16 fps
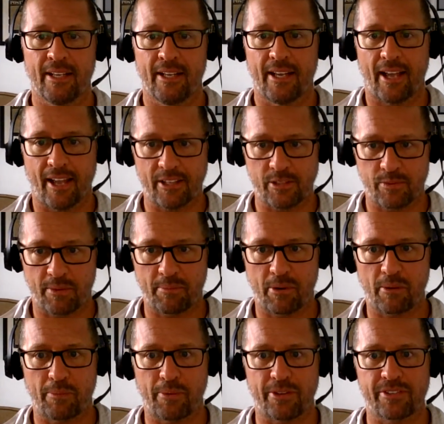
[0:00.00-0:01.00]
As with
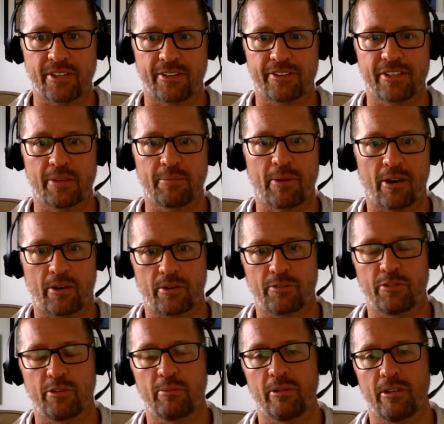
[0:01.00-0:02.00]
purpose, there is a
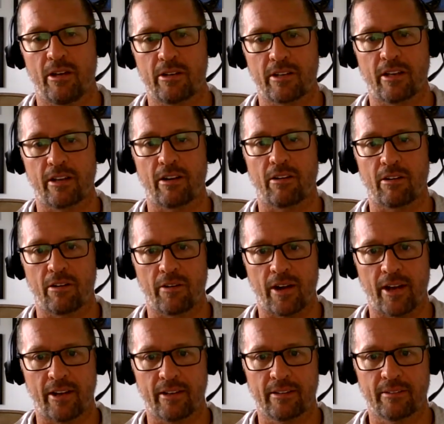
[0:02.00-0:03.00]
powerful belonging
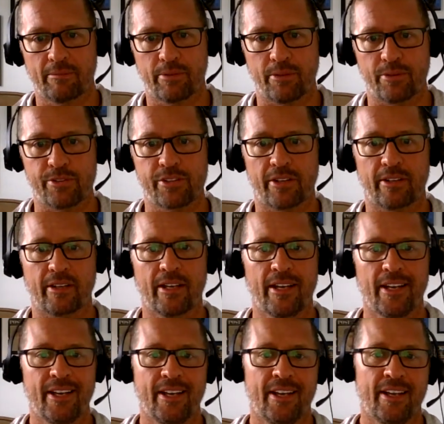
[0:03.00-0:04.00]
ROI, producing
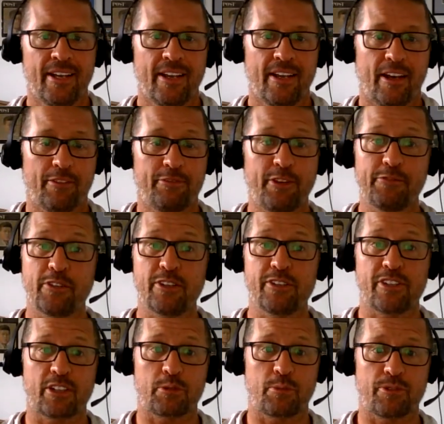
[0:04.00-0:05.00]
a
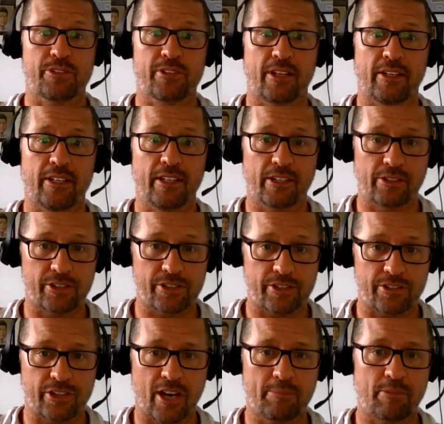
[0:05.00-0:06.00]
56% increase in
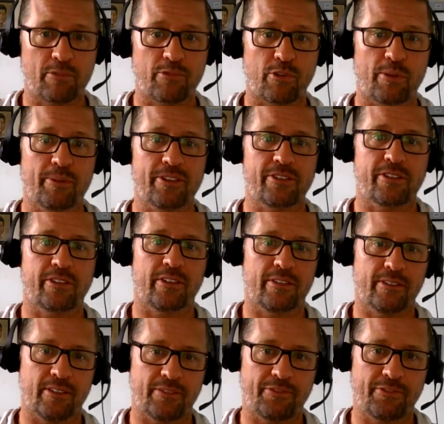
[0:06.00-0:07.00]
job performance,
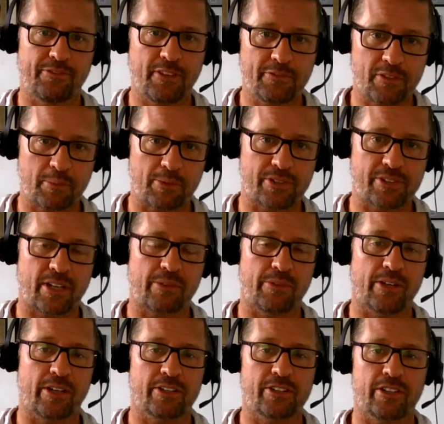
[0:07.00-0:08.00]
a 50%
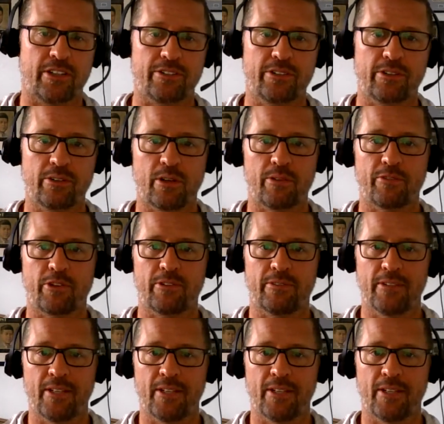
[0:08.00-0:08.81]
reduction in turnover,